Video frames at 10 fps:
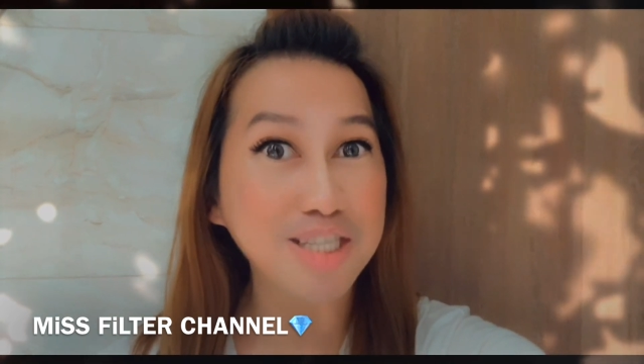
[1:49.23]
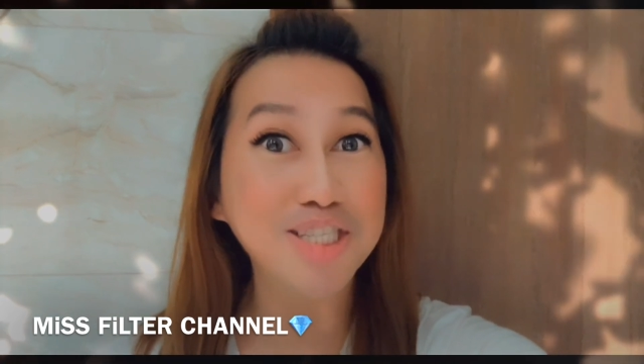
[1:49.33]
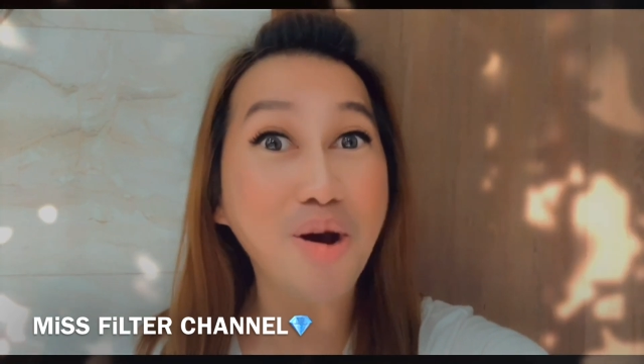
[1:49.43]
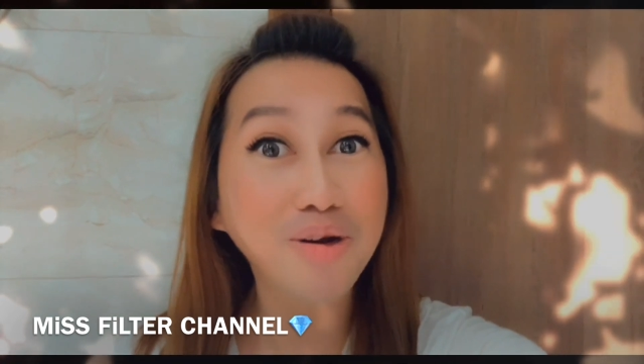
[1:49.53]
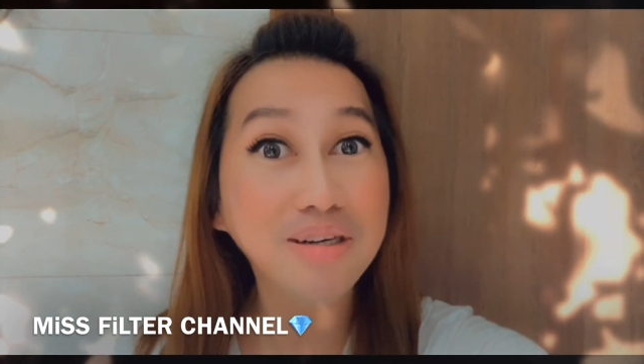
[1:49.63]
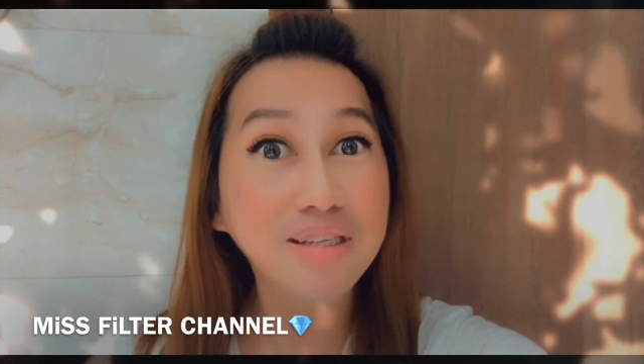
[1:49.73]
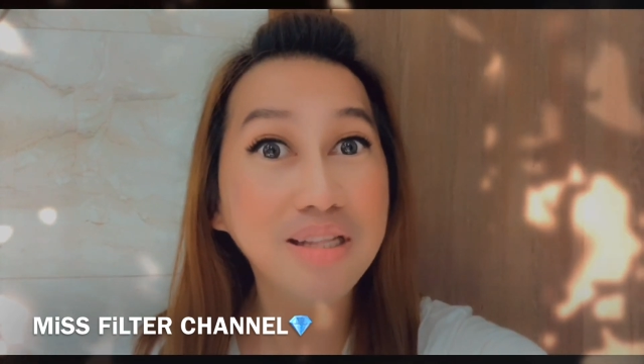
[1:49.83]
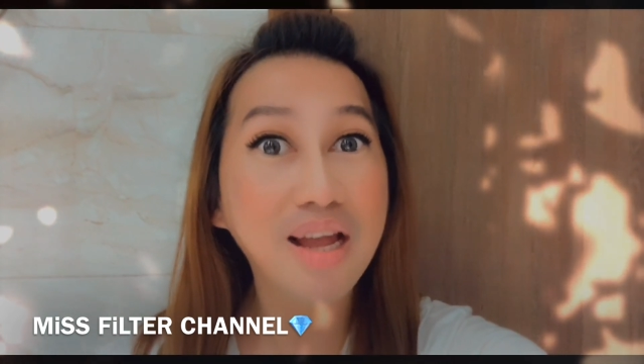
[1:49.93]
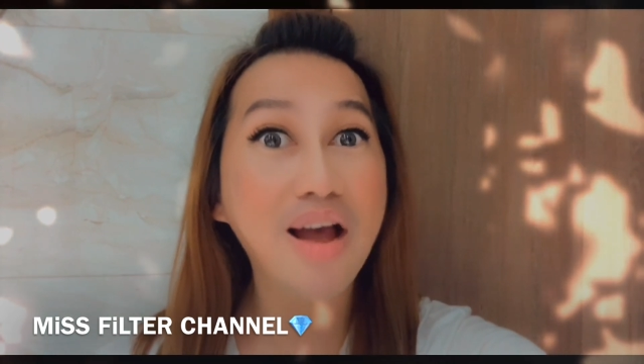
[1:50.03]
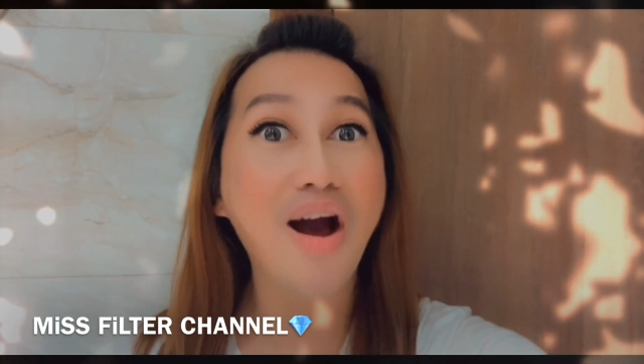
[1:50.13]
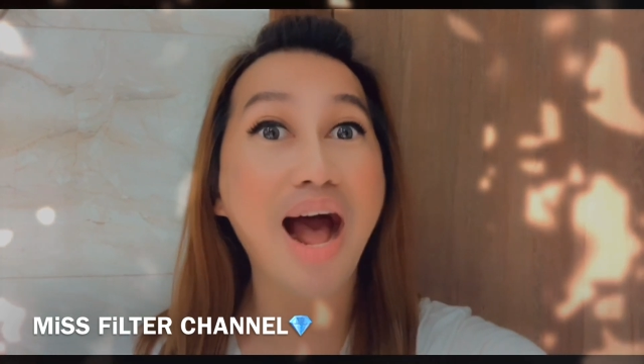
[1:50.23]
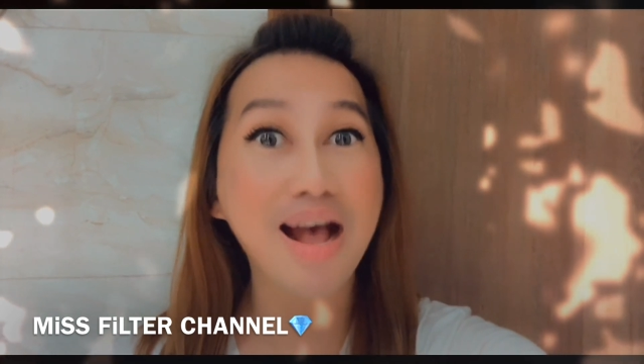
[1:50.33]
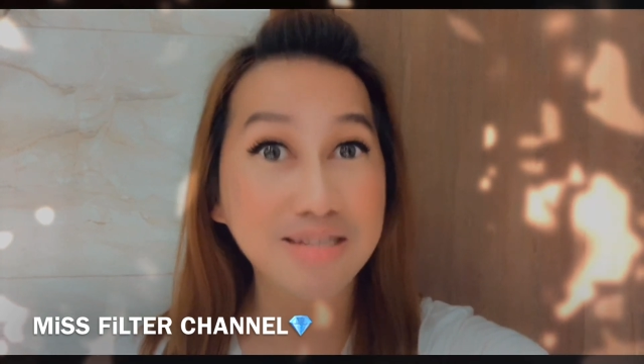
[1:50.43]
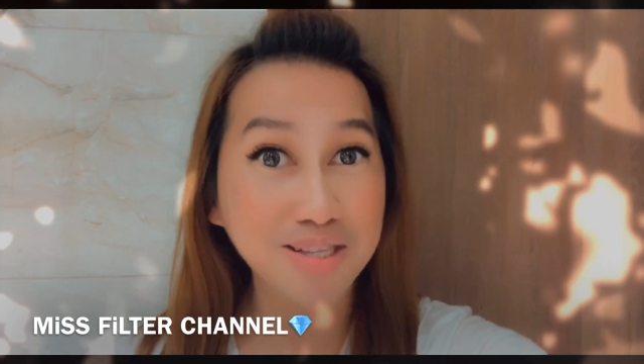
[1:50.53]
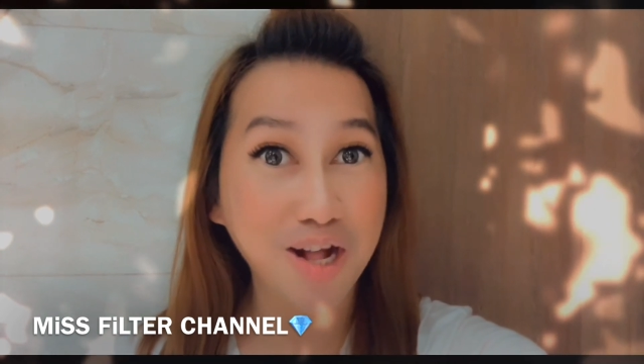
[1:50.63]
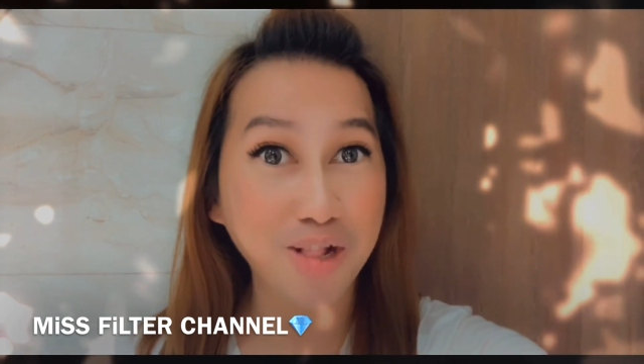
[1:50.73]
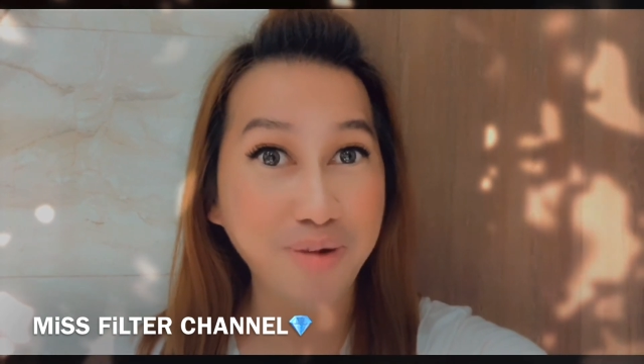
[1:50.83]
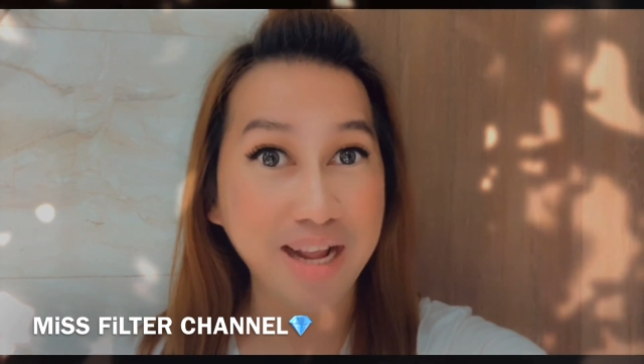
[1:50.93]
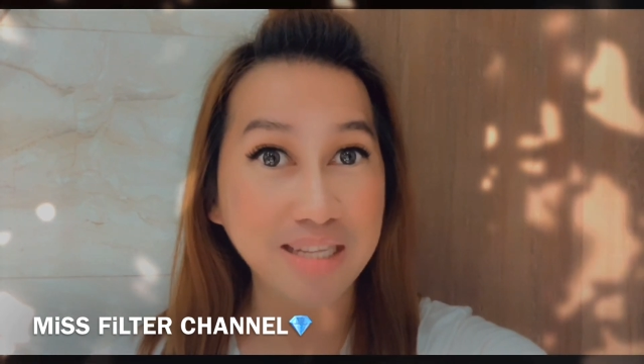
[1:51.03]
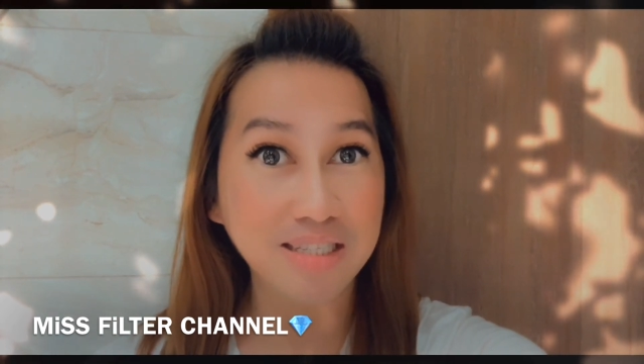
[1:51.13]
So good as
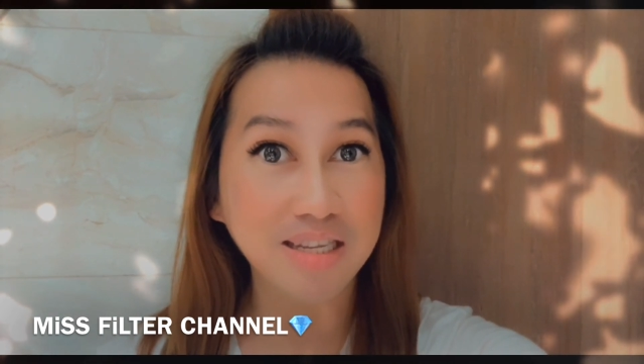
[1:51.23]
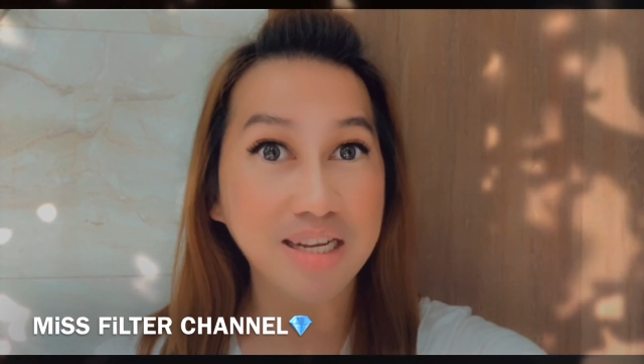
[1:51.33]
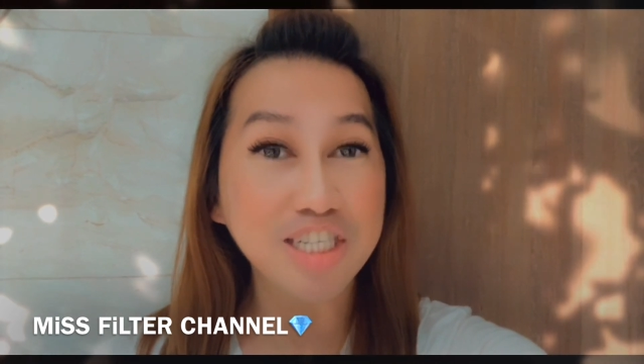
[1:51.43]
always.